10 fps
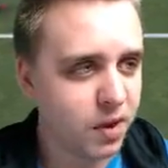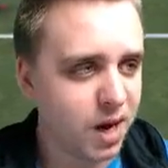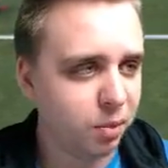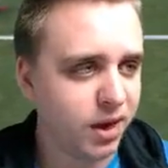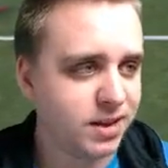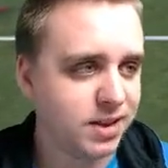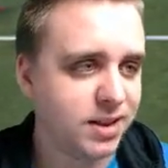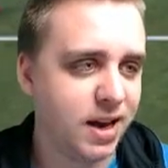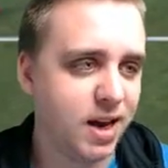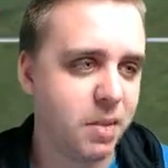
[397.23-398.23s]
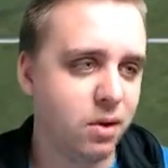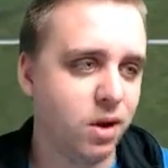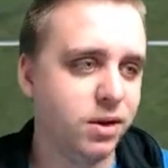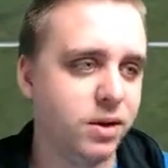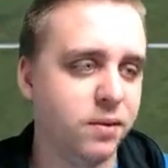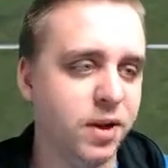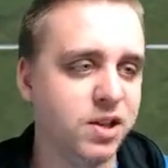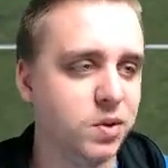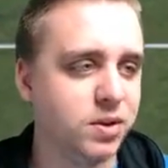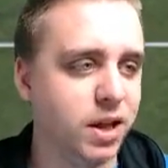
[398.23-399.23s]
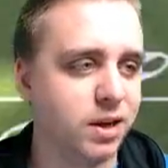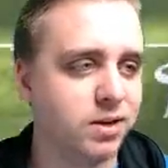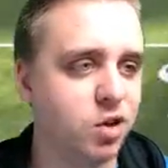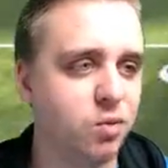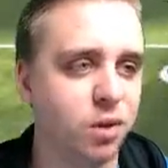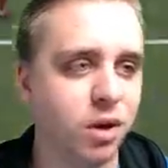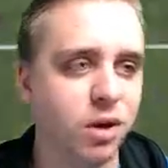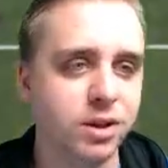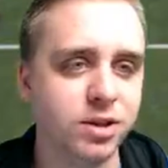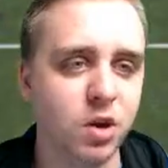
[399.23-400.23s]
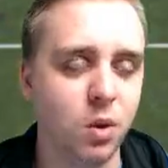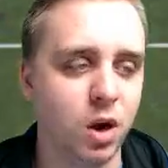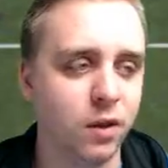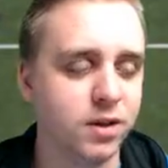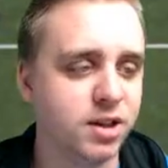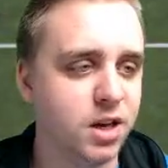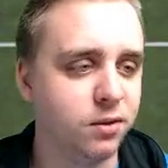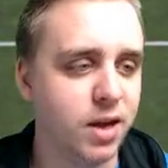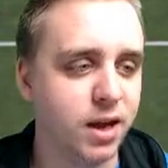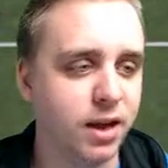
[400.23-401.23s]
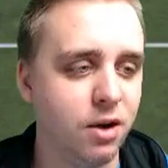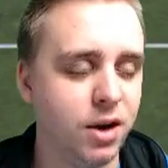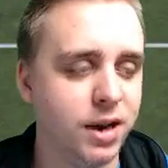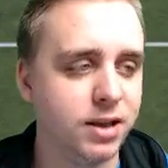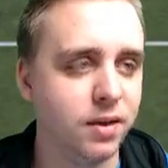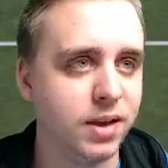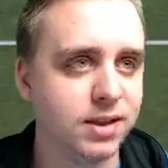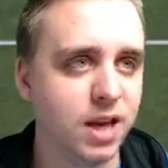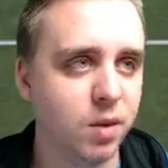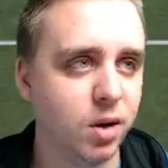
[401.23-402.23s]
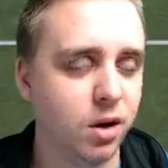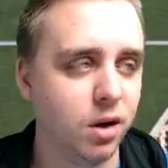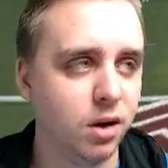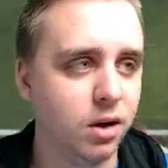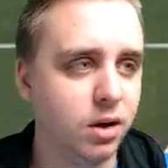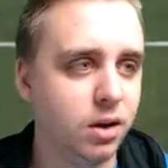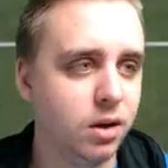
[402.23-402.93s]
But then I played today and my run defense was like super good. So I wanted to see if that carried into this game at all.